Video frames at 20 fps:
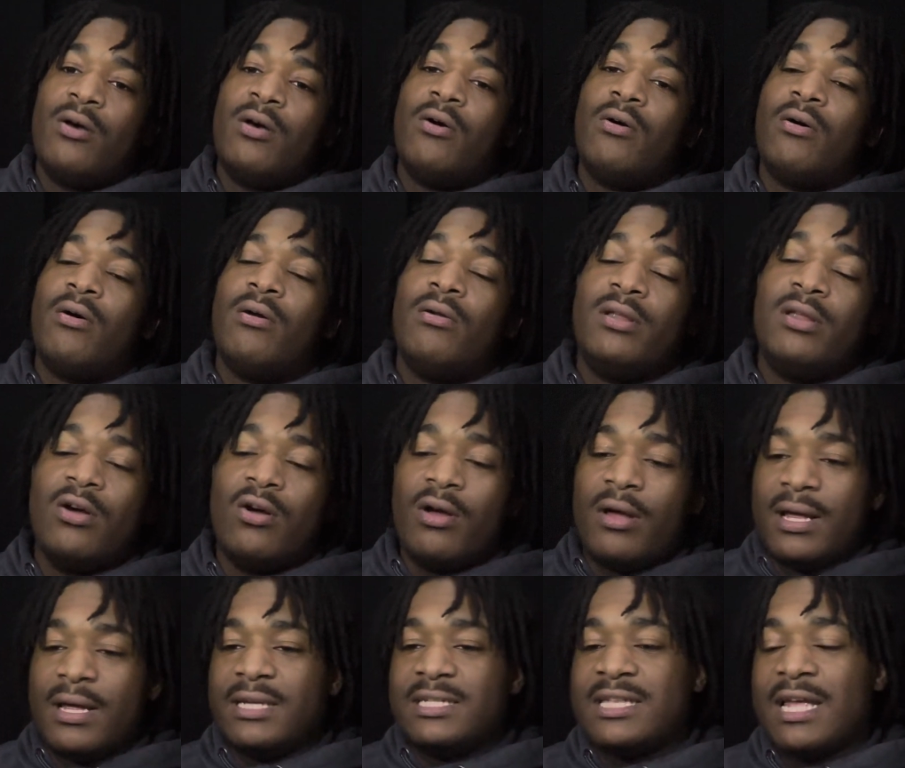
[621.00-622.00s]
Only gonna
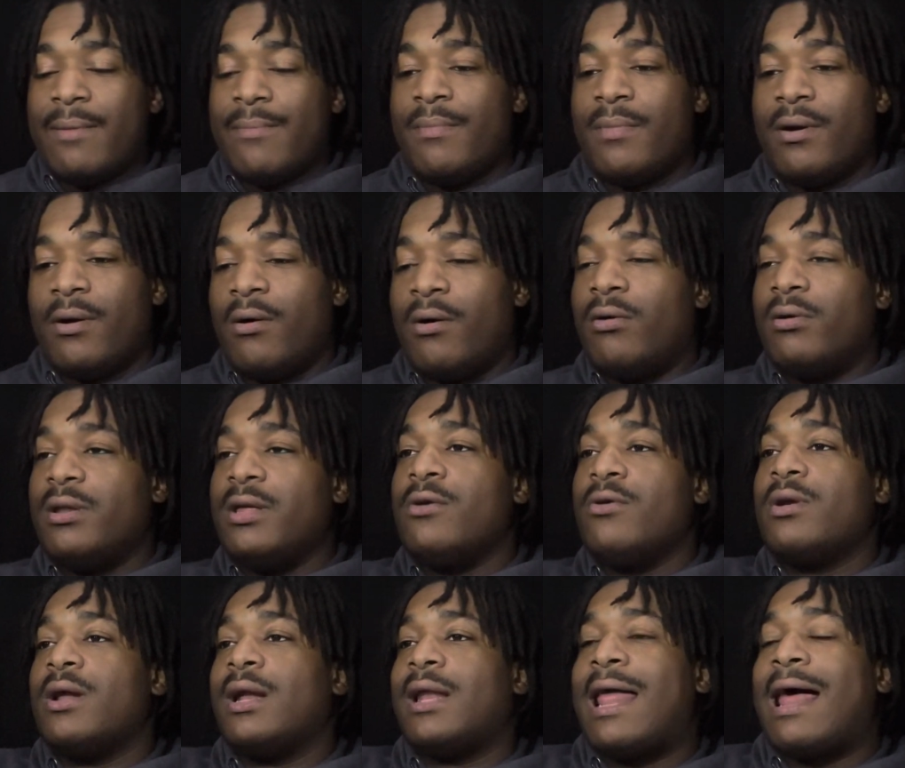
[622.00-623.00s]
accept. Only
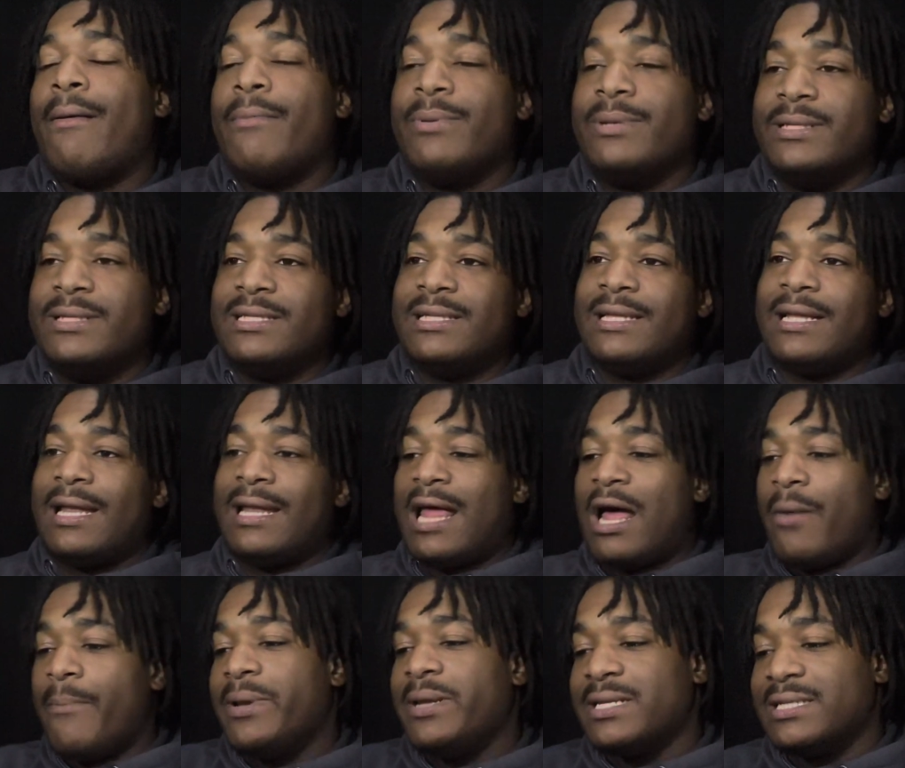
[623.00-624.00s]
gonna allow
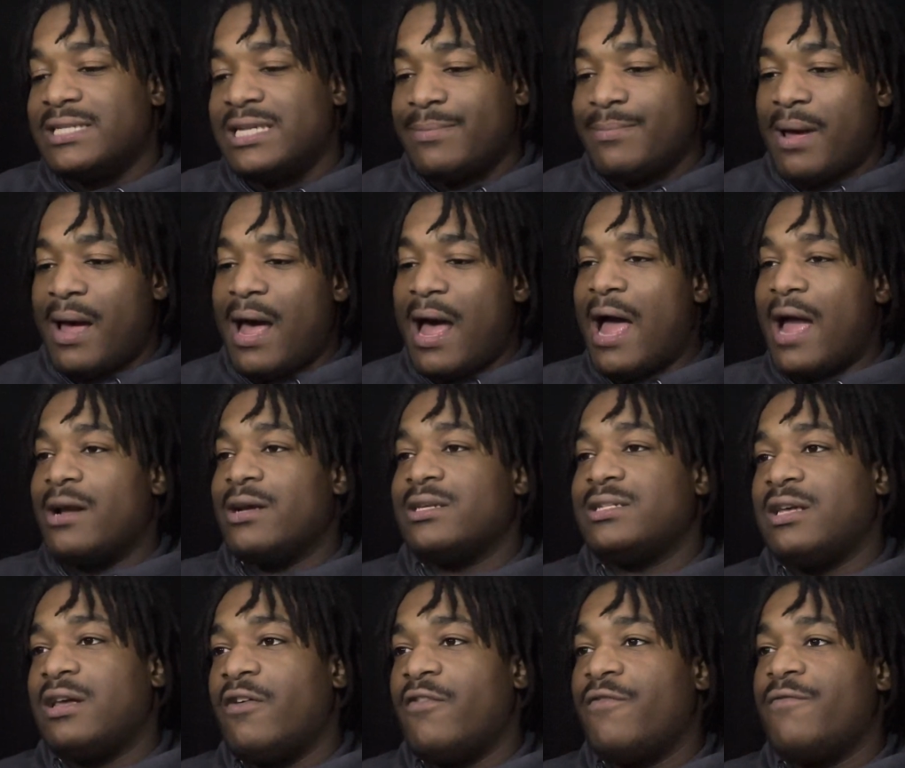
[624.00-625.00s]
me to see my higher
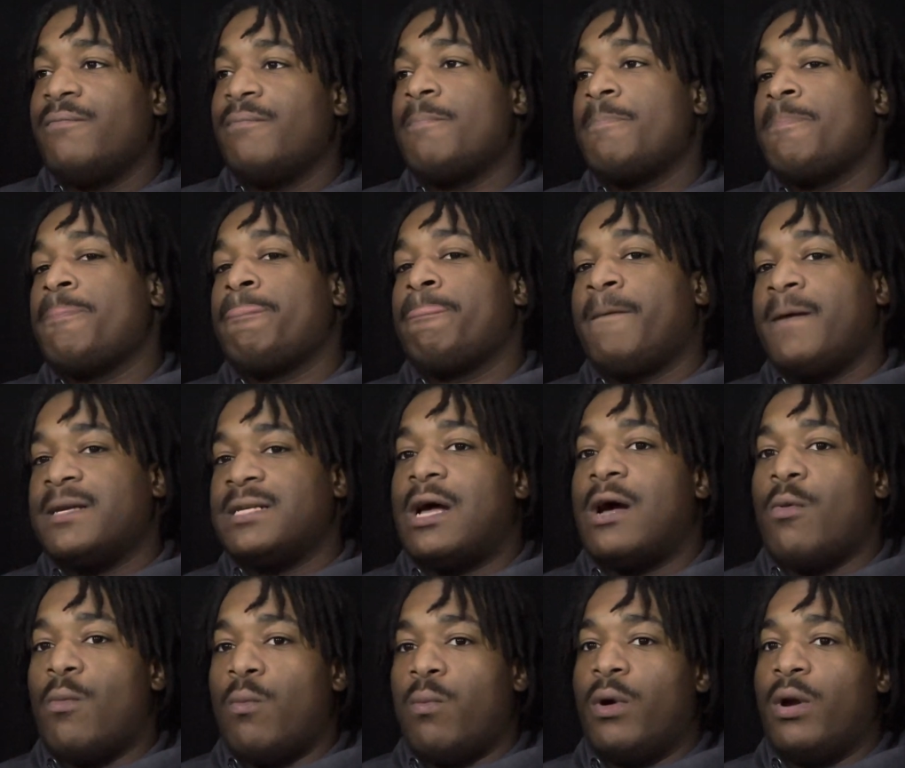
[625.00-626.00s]
self. Cause I
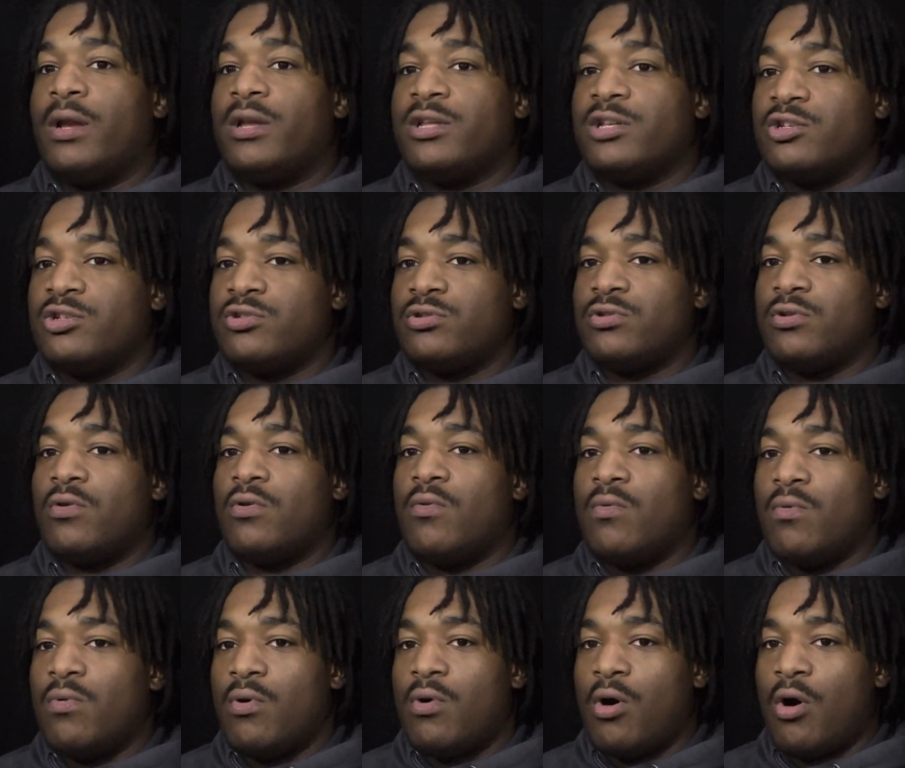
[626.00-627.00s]
worked so
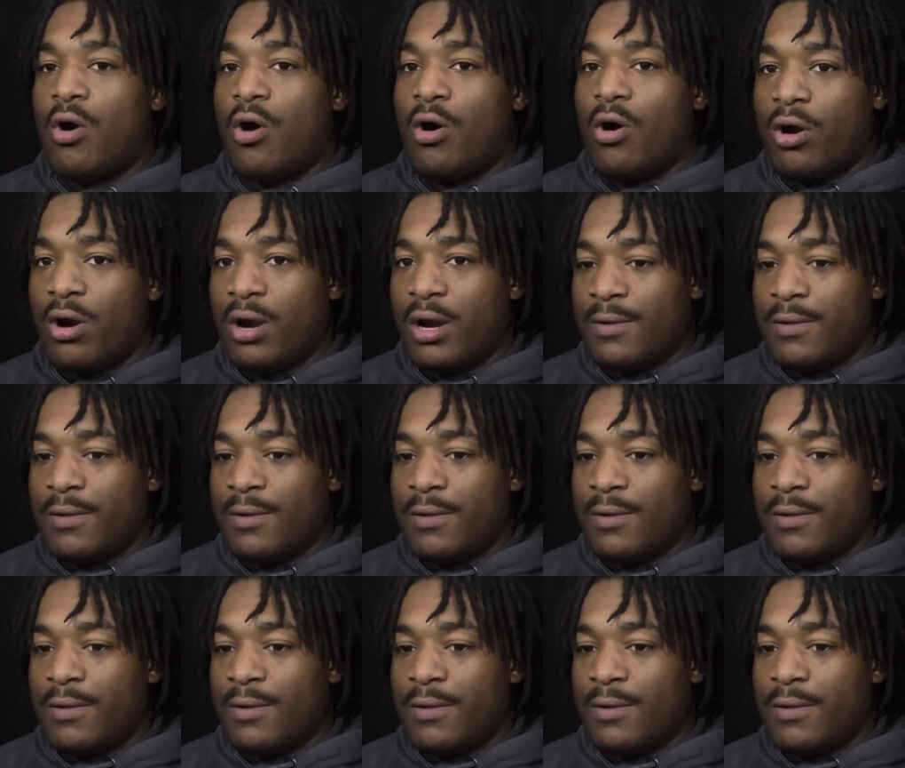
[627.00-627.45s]
hard.